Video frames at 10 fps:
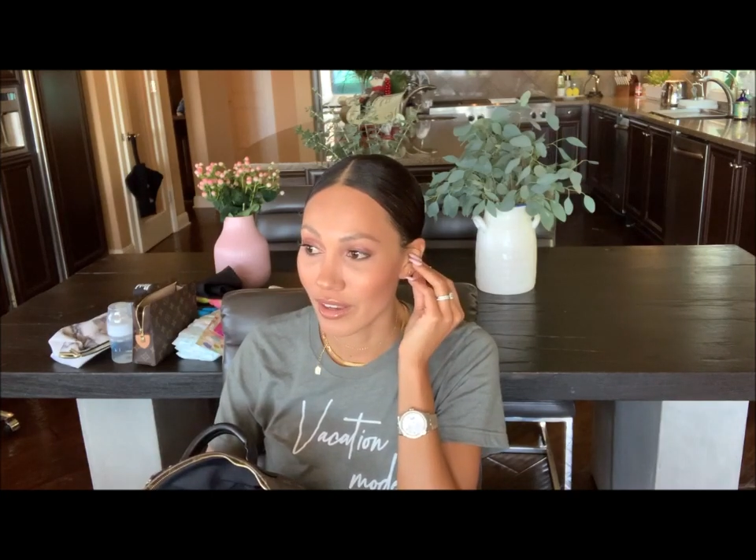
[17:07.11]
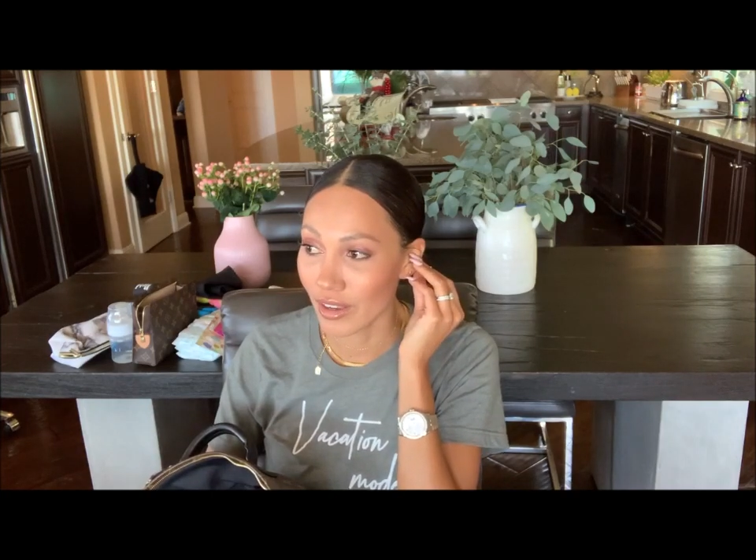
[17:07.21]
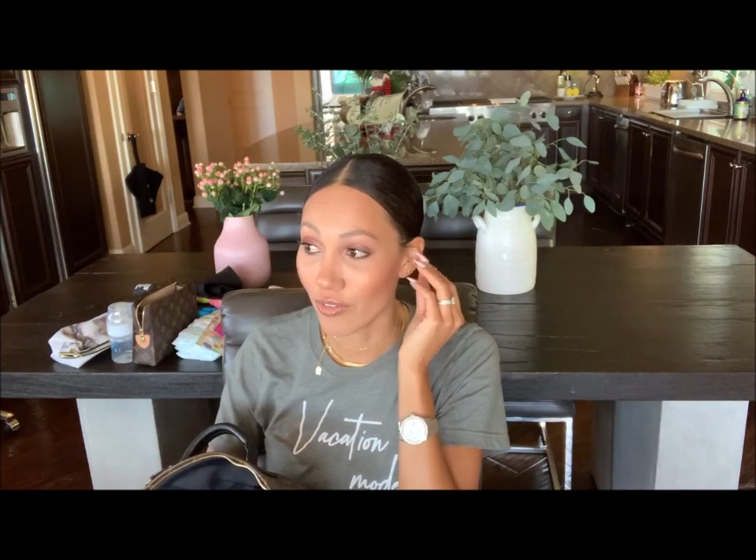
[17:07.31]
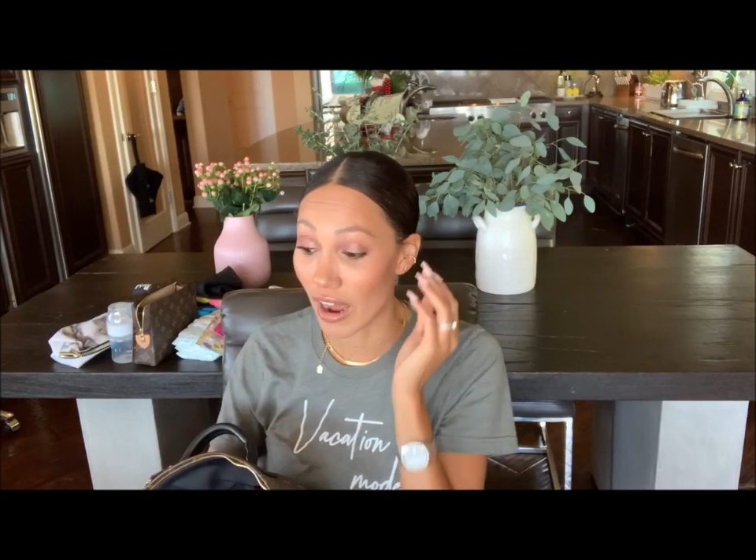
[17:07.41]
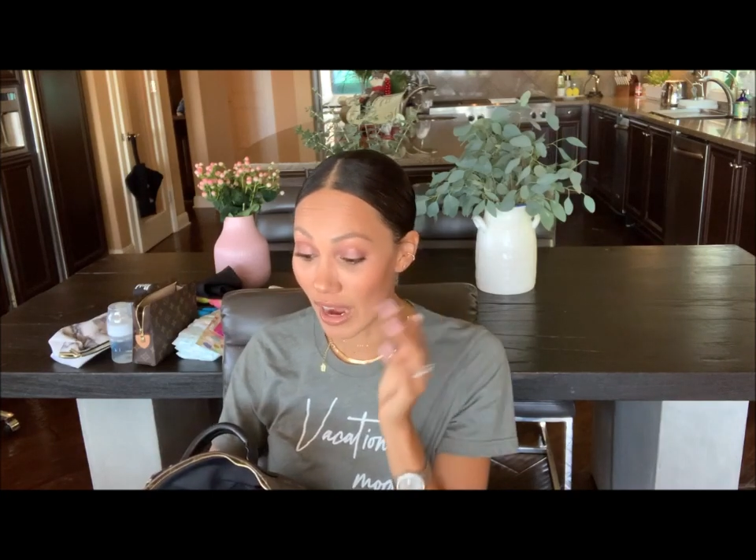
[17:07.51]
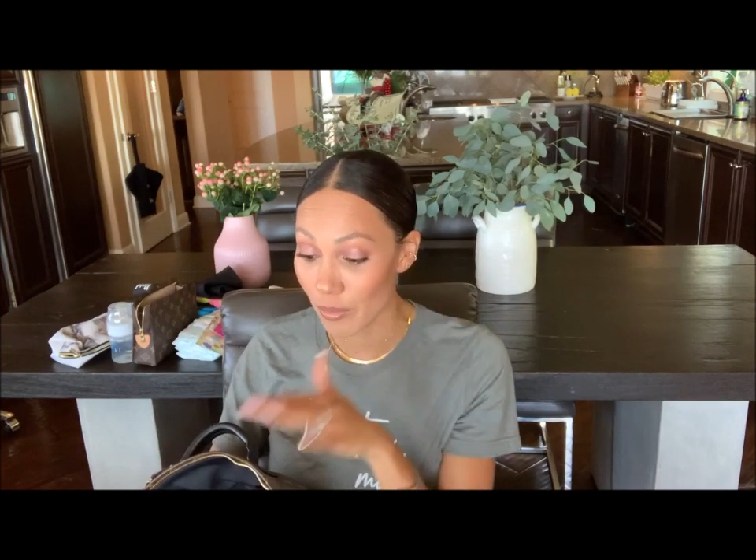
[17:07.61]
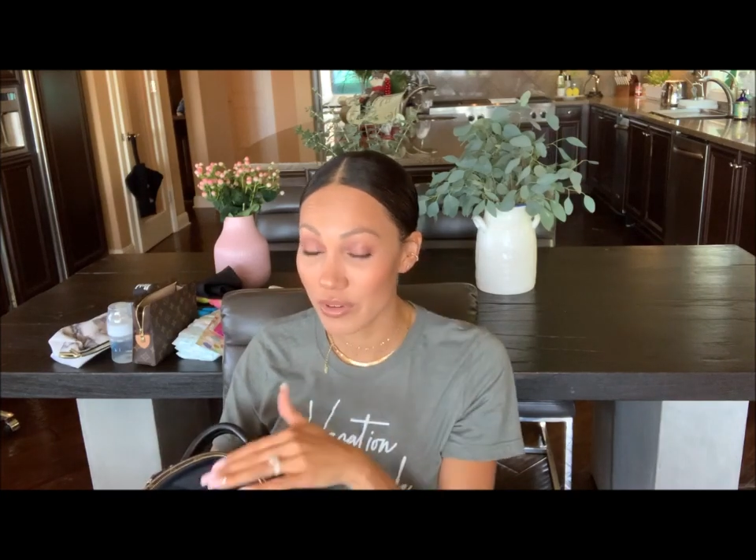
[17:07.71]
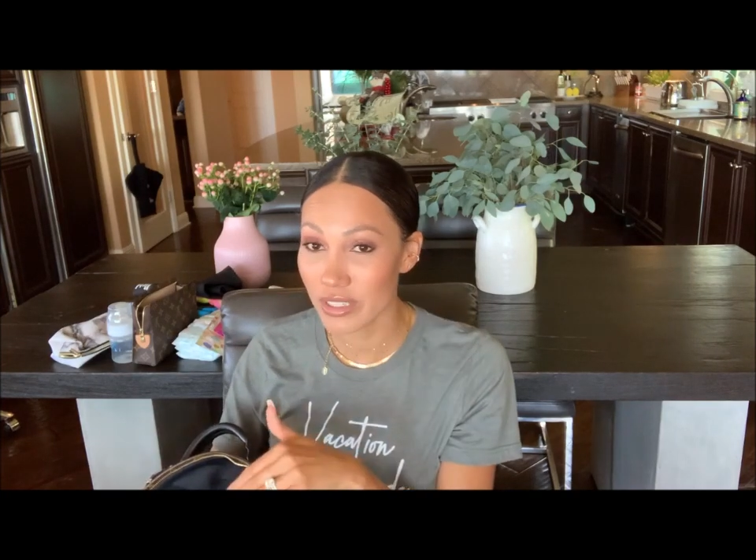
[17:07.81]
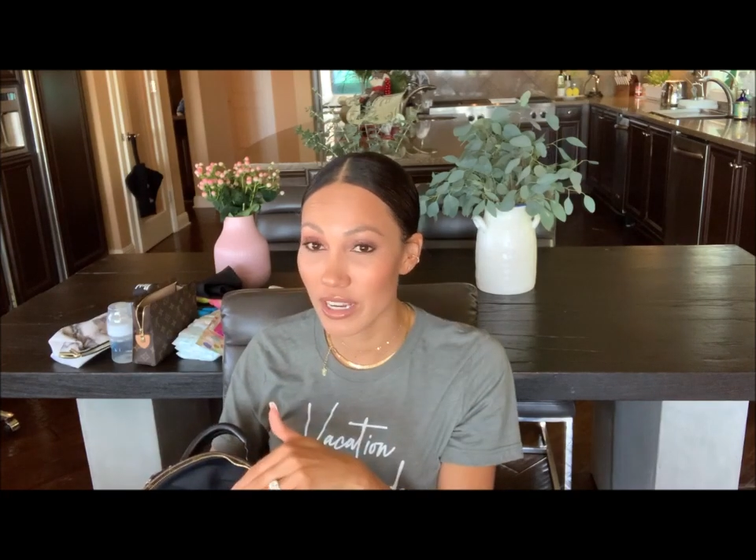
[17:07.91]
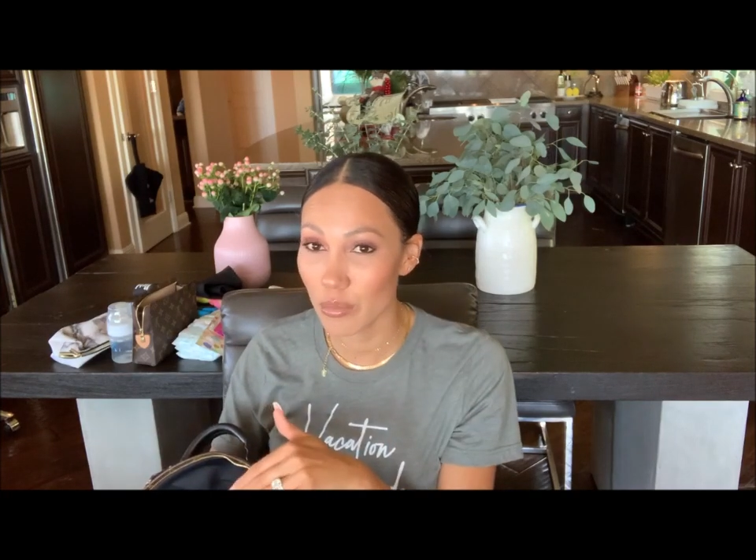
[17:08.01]
if I
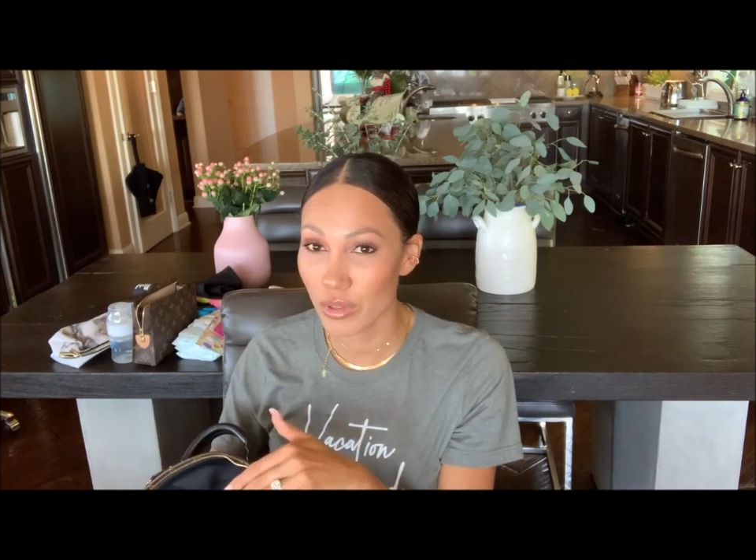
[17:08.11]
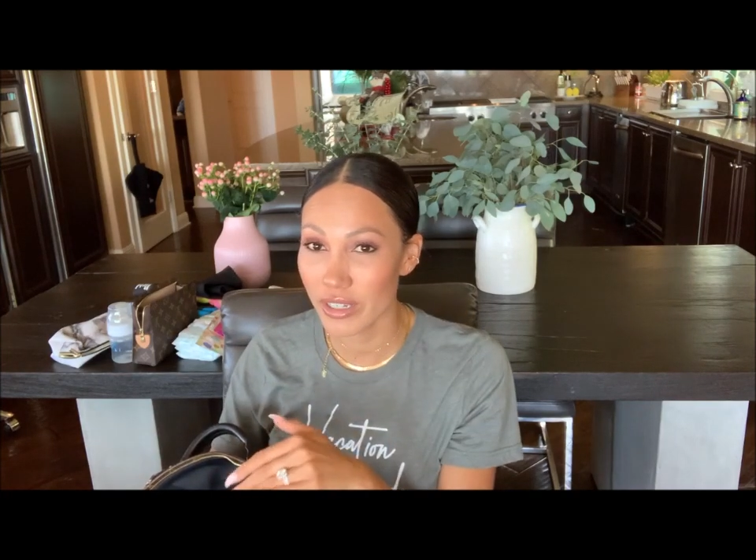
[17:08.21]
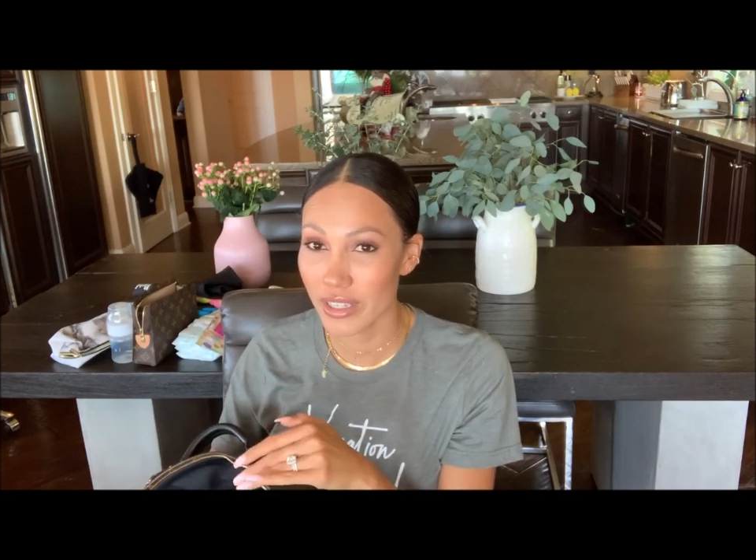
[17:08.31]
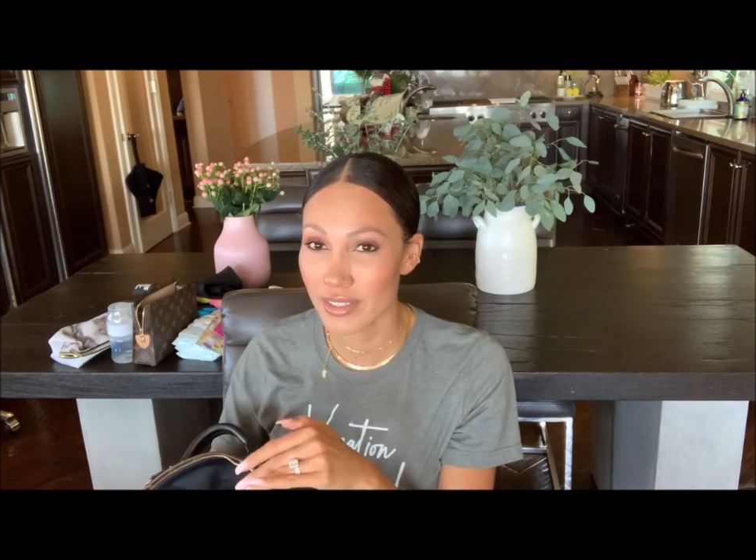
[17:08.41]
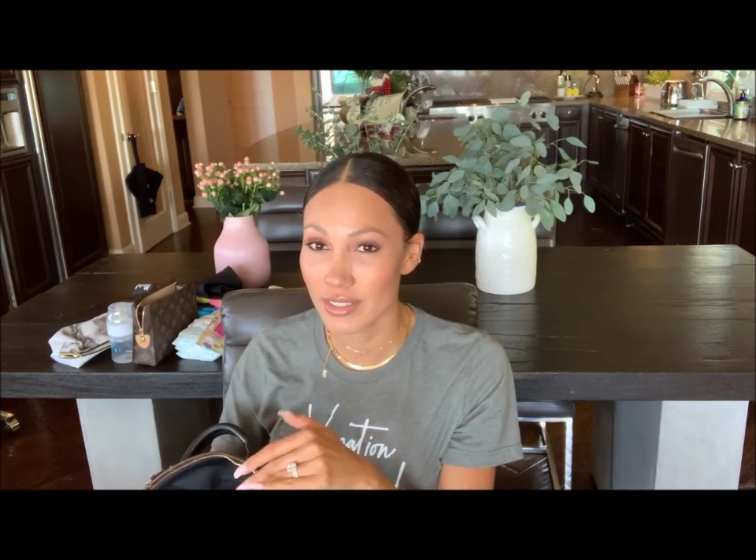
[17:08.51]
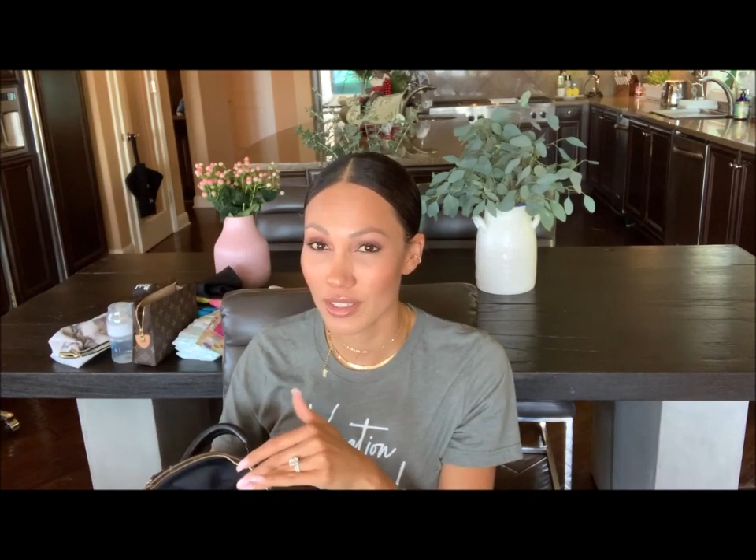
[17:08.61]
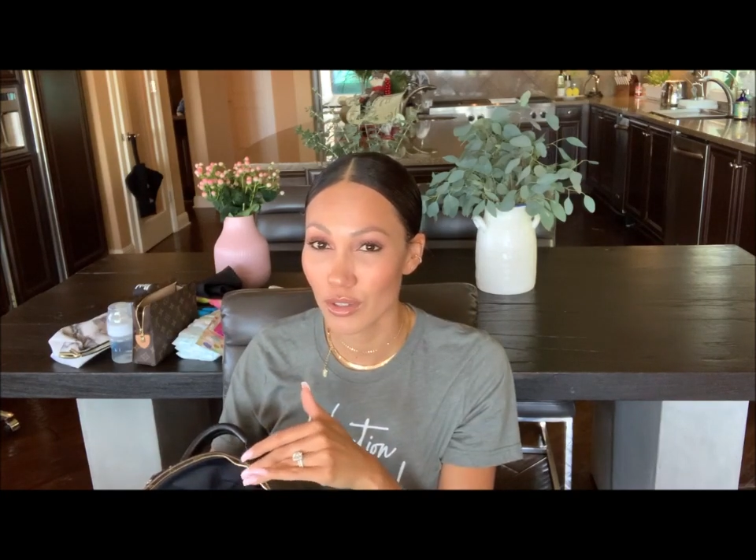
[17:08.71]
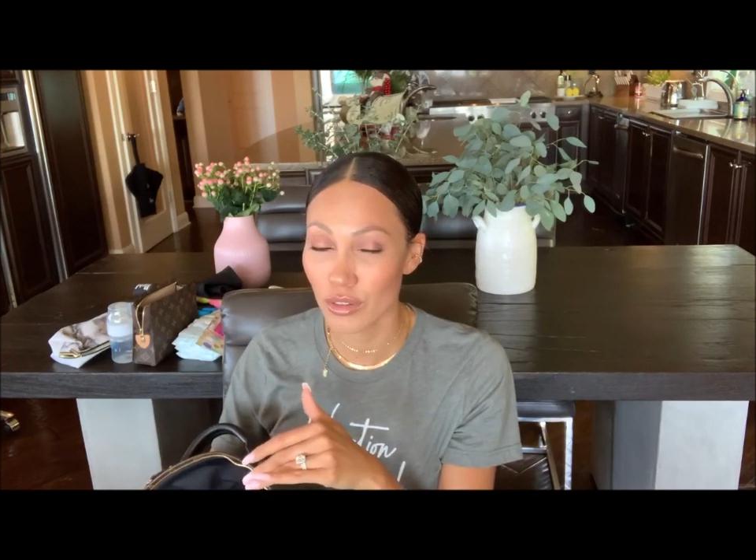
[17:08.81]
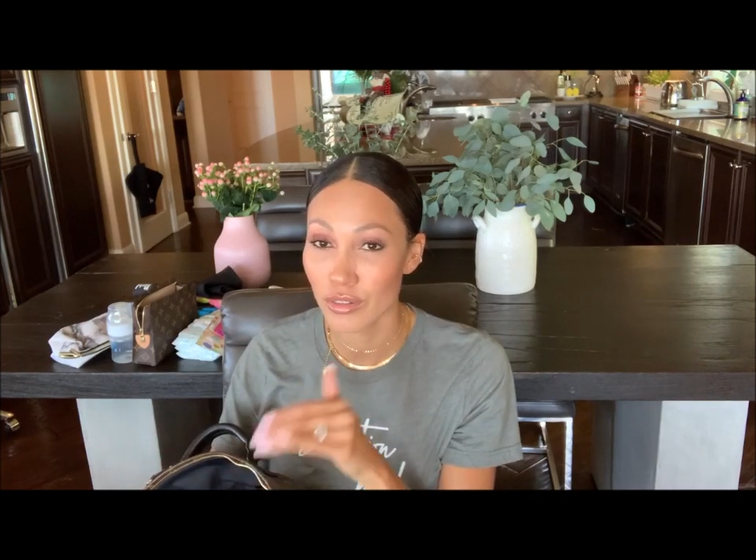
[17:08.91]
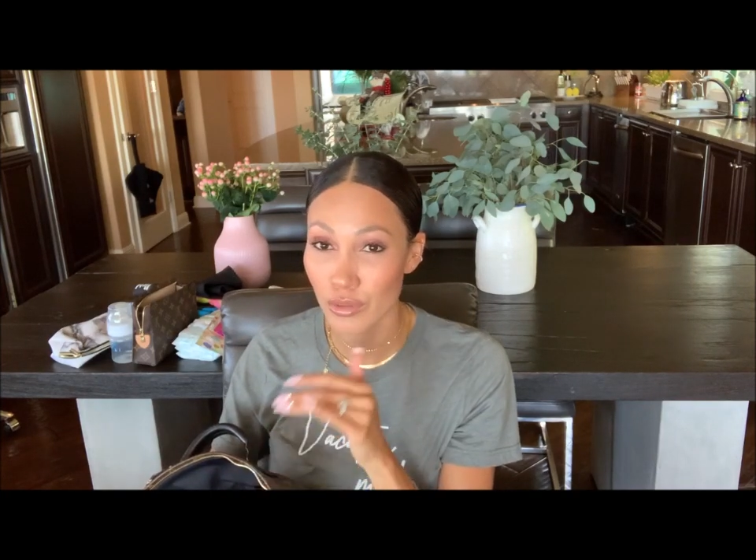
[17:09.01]
wasn't able to get this in the